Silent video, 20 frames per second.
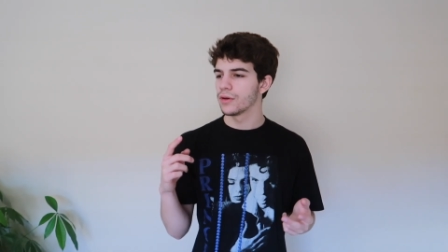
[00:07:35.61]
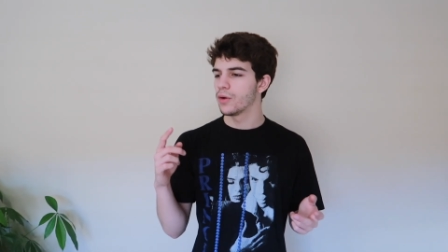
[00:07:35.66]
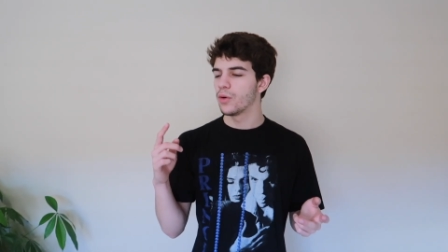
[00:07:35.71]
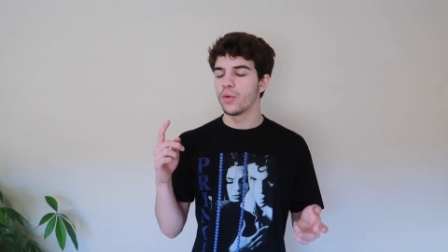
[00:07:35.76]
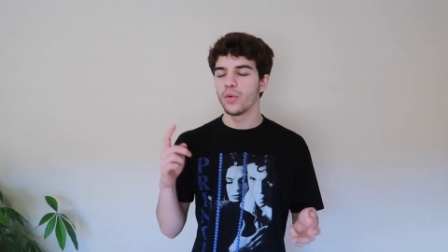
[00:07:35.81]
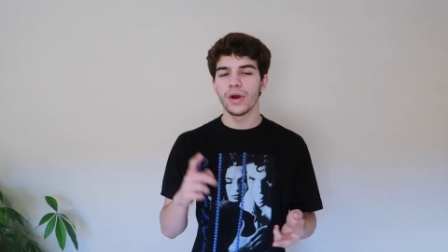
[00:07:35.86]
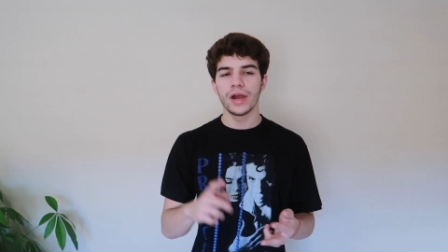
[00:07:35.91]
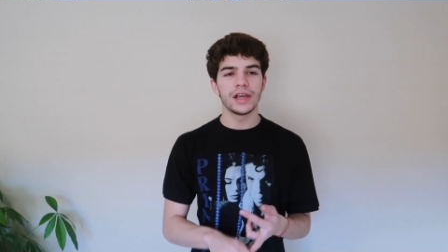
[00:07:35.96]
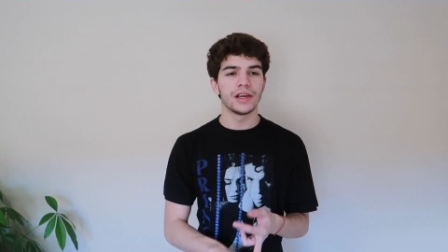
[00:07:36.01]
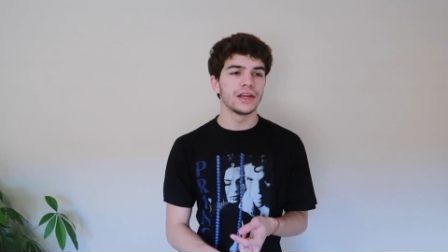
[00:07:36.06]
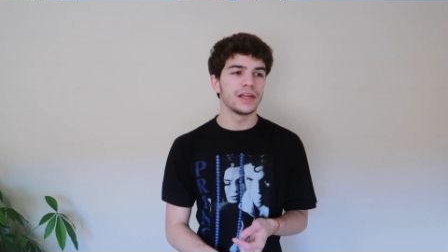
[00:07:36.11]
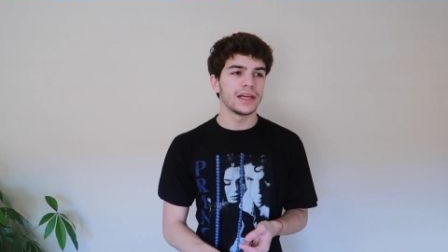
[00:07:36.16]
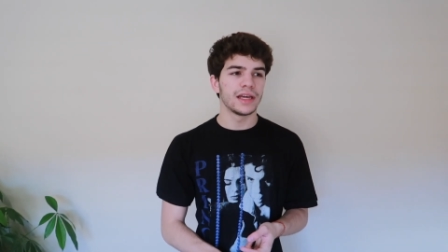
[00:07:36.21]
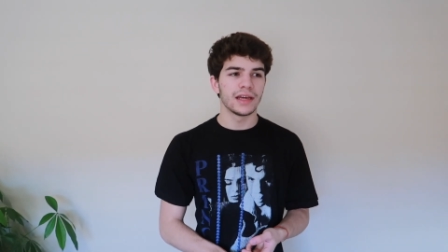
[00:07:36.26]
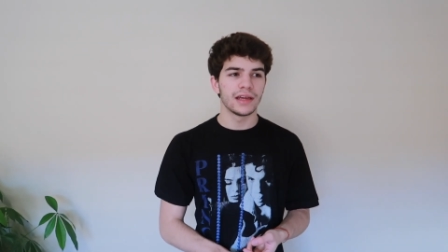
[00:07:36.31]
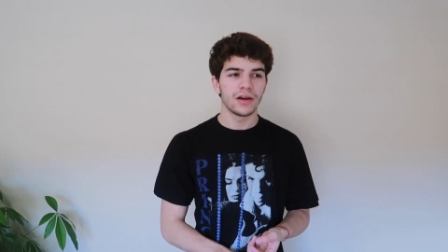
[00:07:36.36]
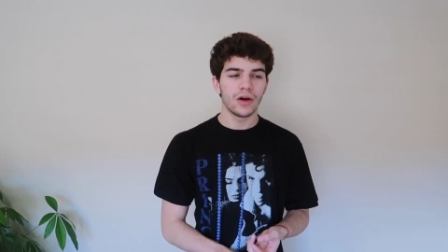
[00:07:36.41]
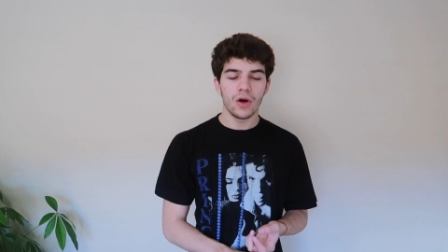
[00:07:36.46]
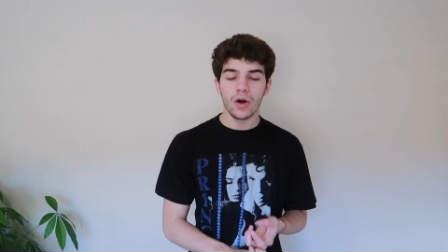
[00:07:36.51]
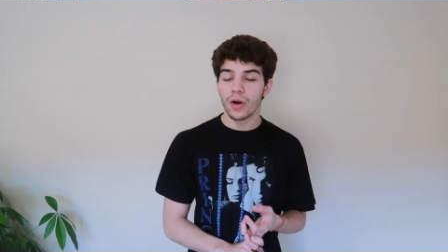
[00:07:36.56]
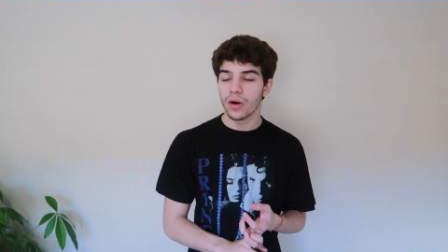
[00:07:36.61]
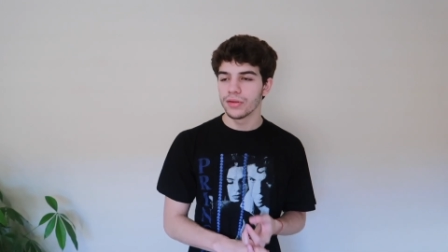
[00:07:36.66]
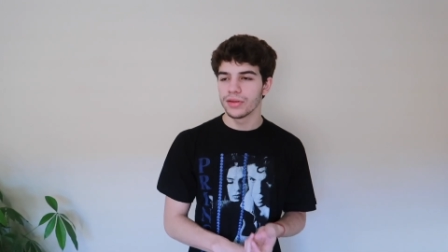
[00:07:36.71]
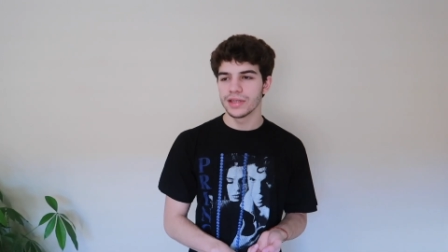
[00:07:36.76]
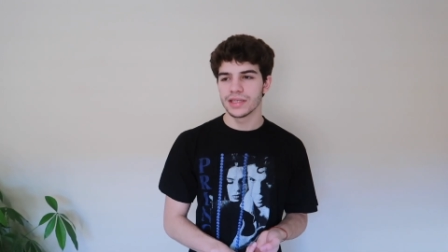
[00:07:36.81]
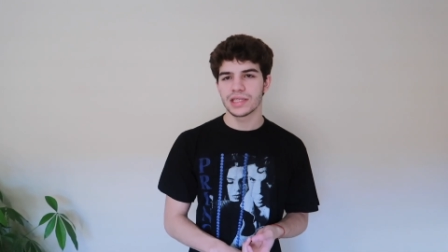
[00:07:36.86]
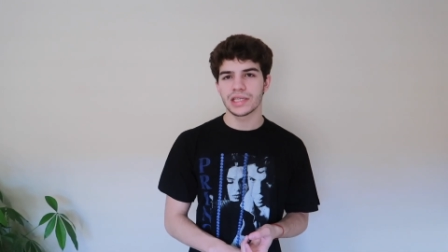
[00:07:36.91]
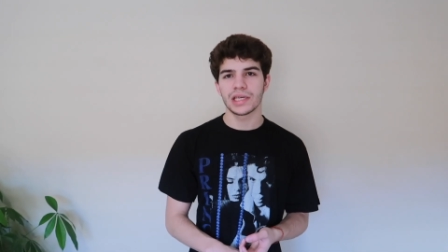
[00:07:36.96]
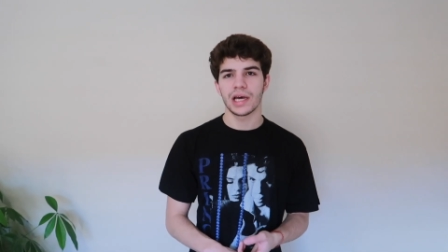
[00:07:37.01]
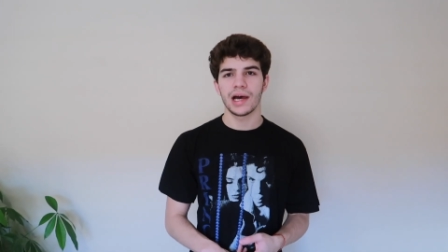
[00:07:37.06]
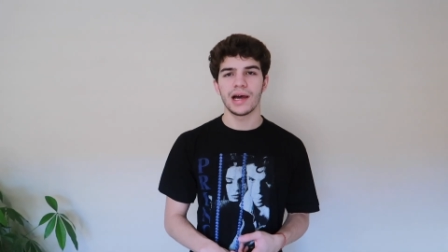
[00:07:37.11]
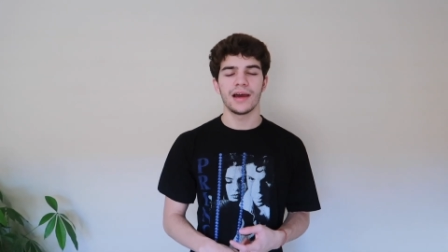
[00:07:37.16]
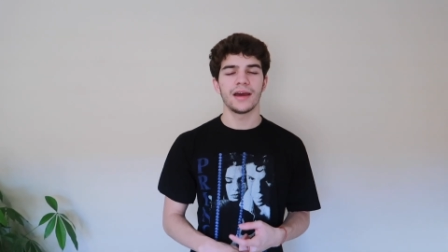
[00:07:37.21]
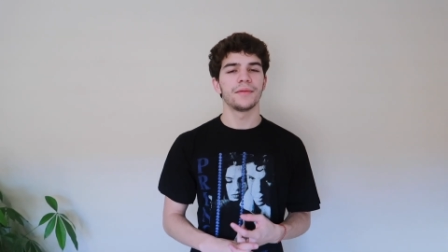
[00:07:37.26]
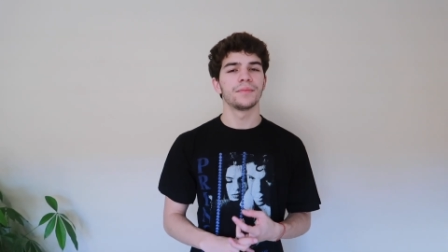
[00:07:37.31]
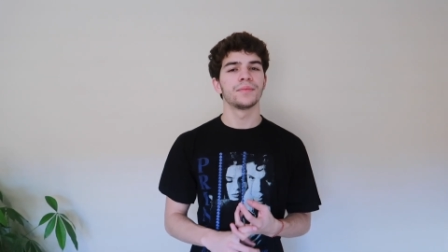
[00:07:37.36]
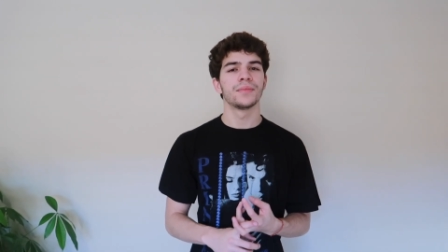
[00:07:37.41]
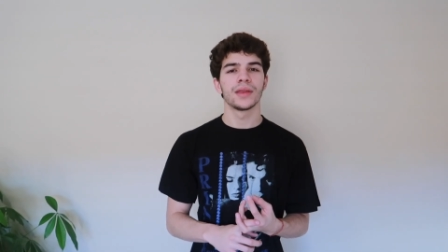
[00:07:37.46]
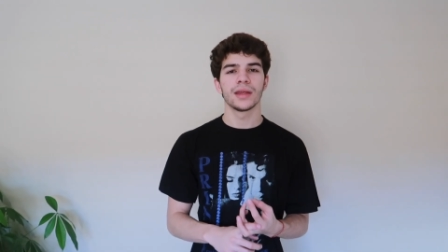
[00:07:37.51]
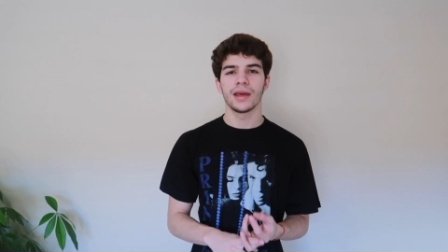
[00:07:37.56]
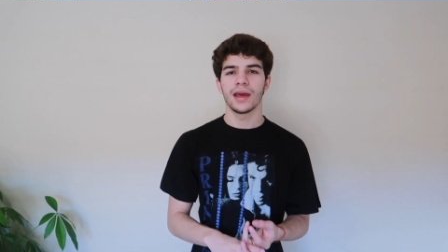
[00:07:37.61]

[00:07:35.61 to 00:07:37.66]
wearing it all the time